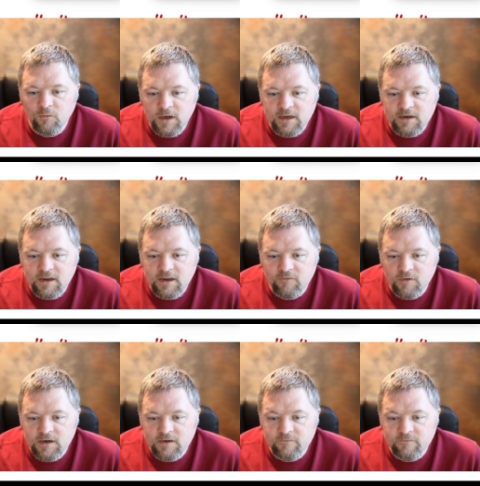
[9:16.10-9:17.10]
What about
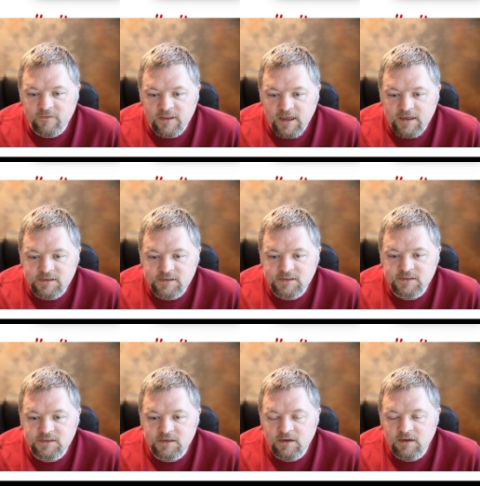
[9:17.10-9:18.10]
5s? We have
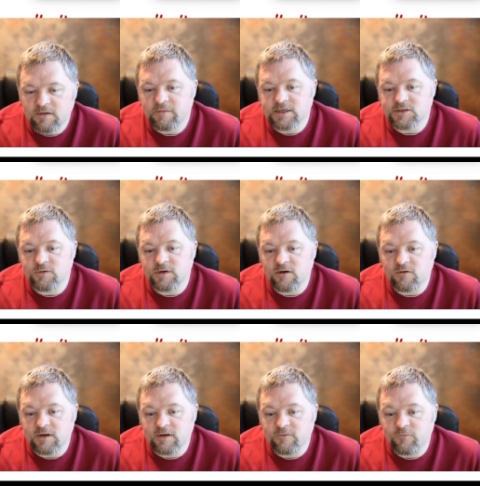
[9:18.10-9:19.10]
5
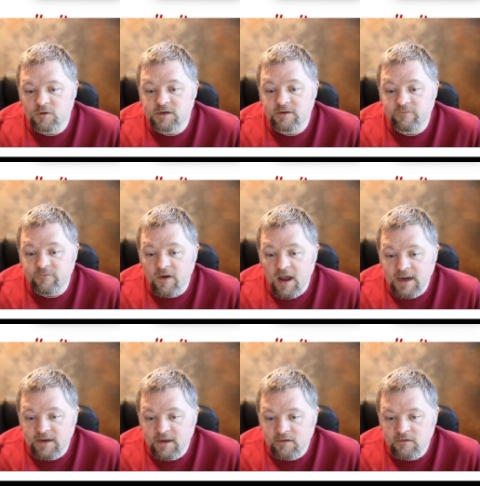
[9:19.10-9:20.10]

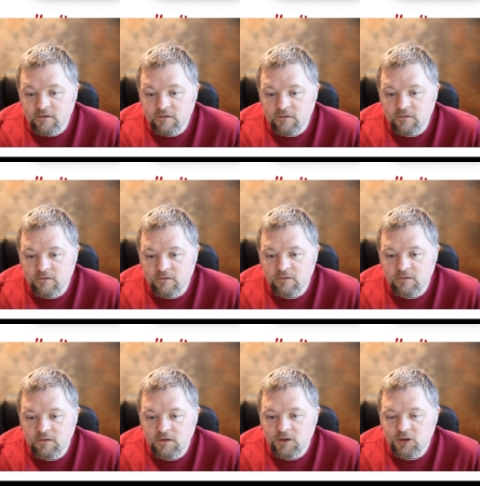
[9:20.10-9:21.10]
squared.
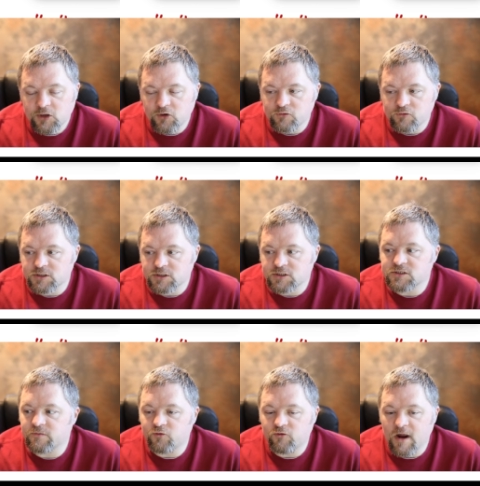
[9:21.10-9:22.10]
We have
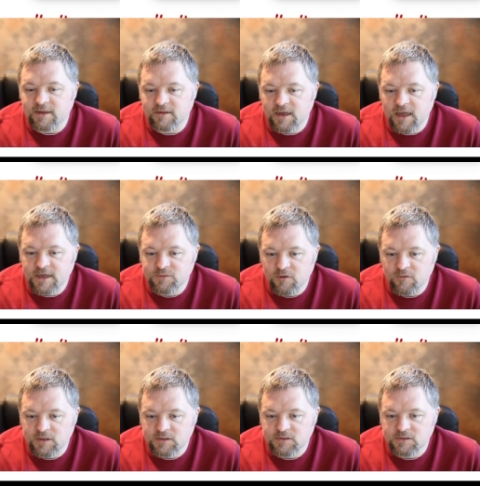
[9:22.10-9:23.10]
another 5
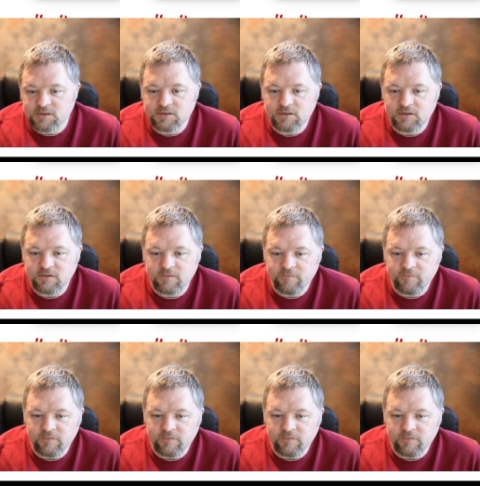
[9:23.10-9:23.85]
squared.